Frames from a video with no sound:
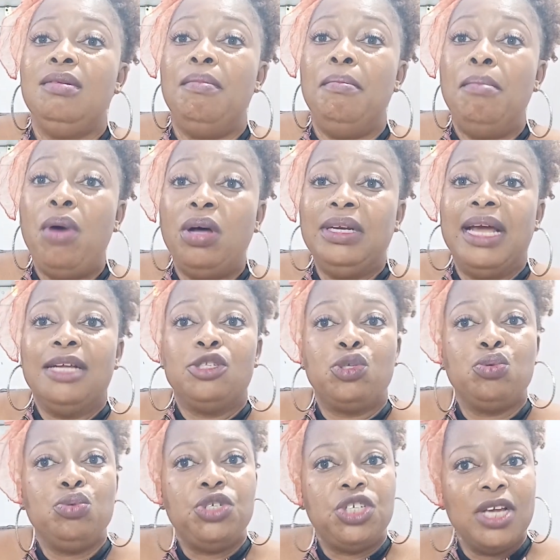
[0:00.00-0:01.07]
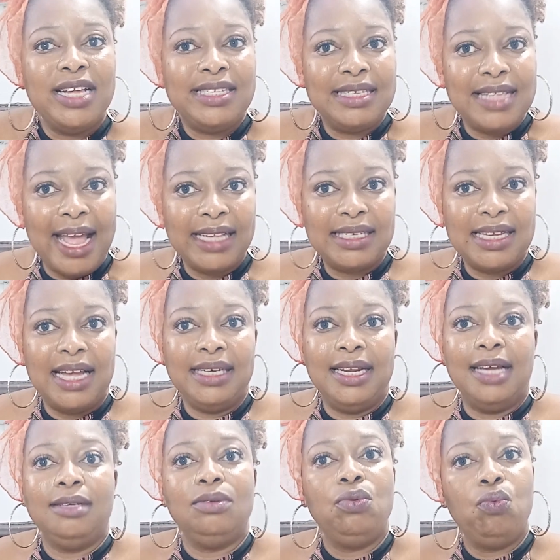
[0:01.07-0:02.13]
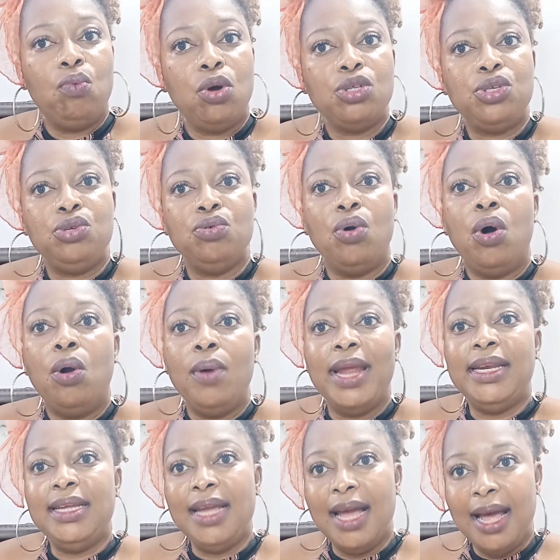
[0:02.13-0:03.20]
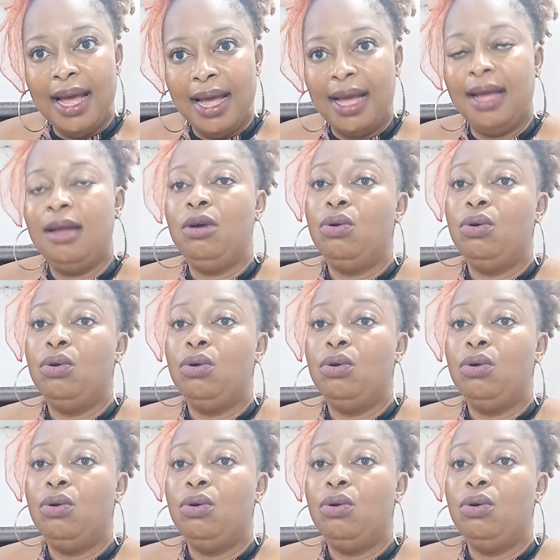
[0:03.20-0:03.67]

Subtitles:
more than 2 shades lighter than what you already are.